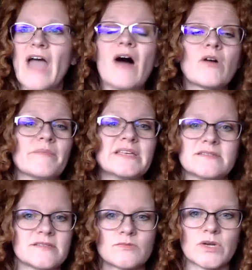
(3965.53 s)

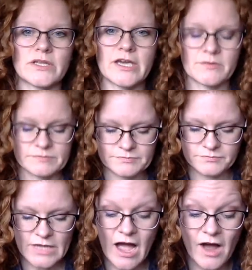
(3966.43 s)
alchemists really
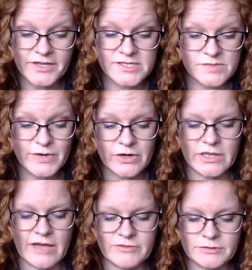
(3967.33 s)
on a spirit
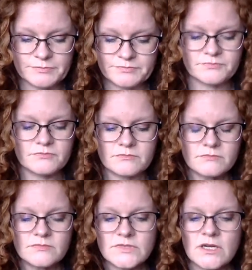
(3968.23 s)
level.
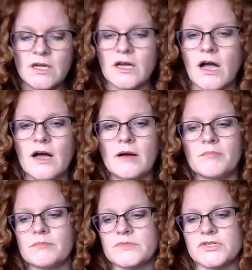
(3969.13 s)

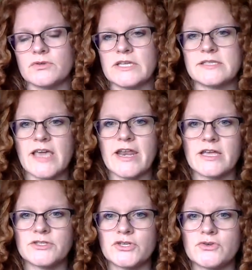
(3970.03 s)
Um, so let's get
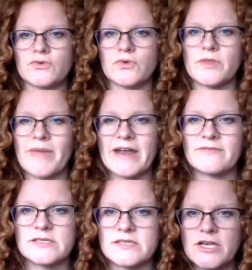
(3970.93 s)
into the
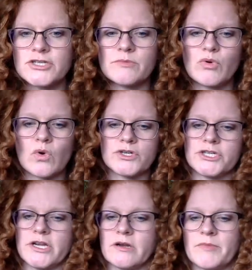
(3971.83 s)
manifestation
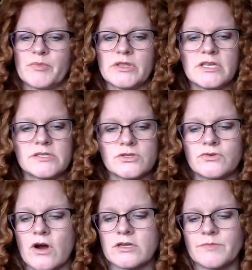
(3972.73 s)
portion. We'll put these two
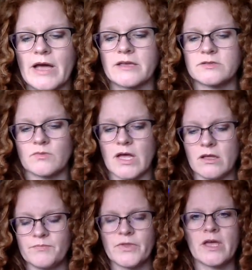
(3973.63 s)
cards back as
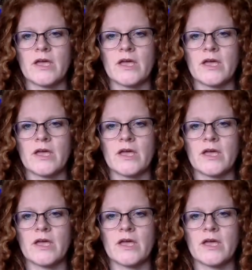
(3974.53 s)
well.